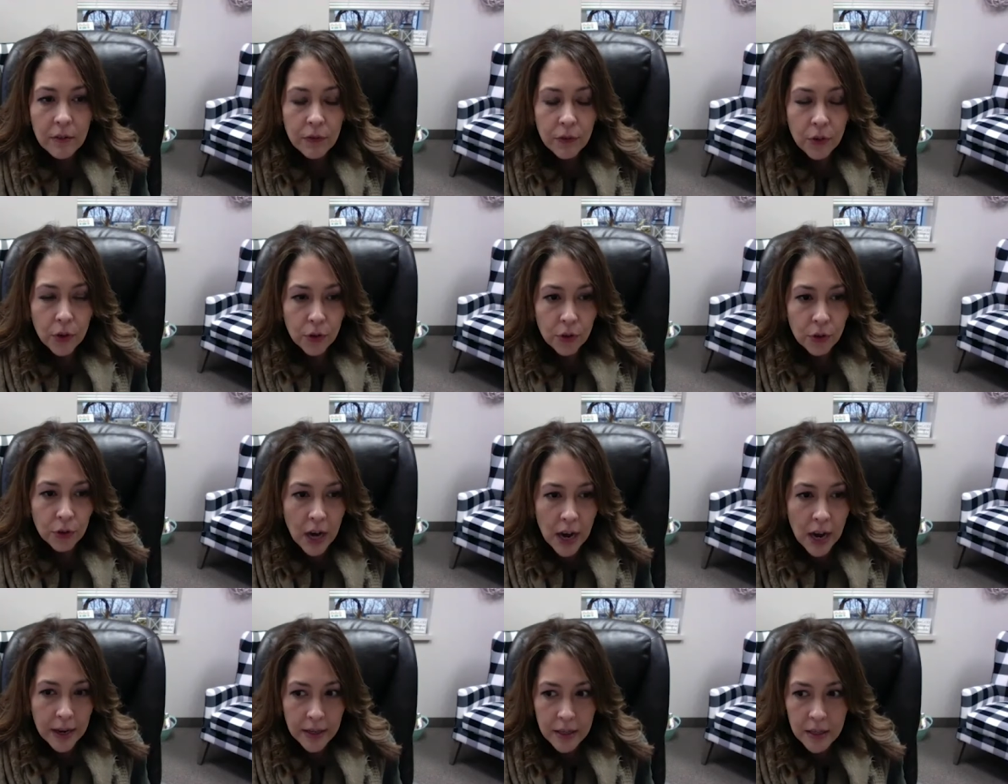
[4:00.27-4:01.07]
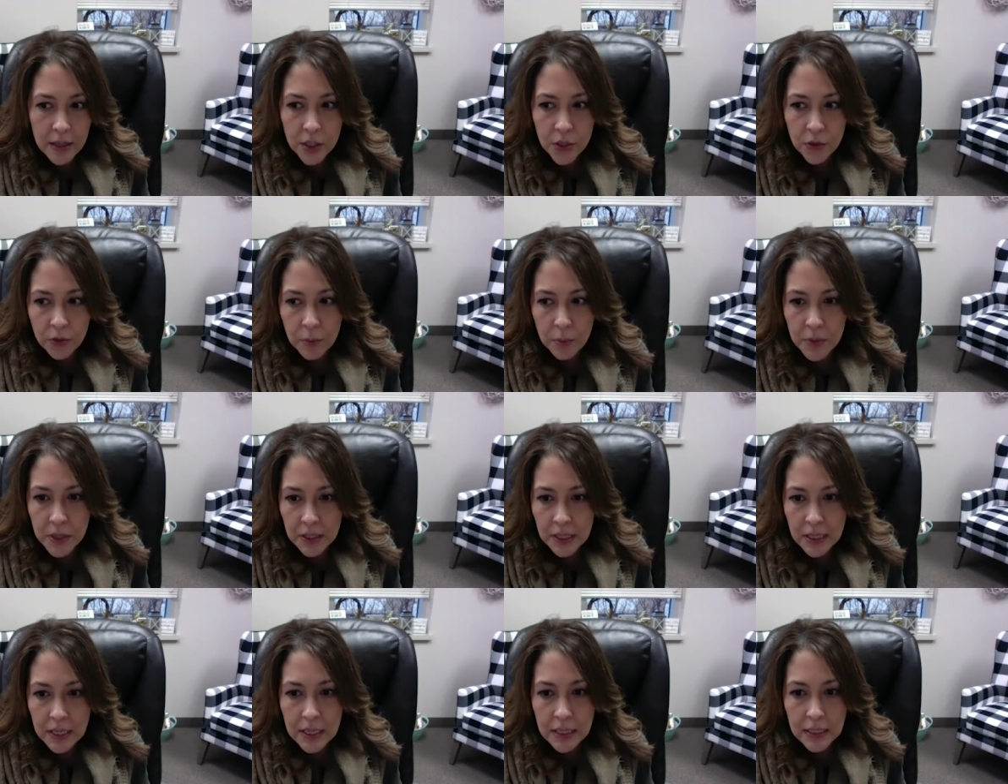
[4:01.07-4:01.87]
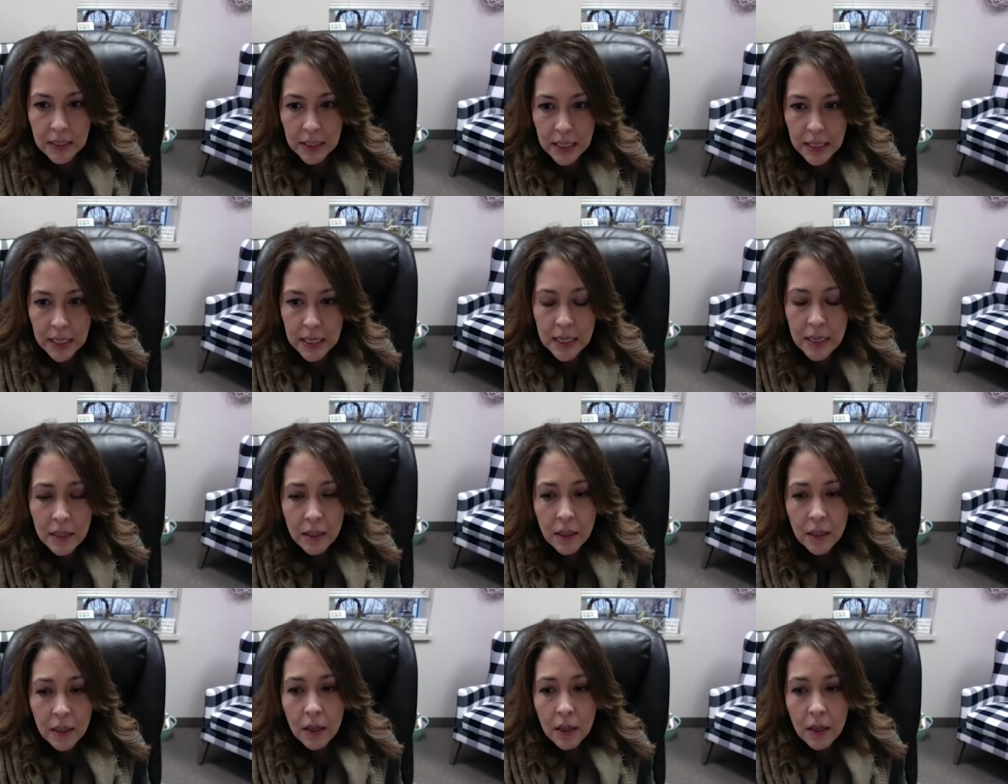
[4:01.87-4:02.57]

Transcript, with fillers: further guidance from the C D C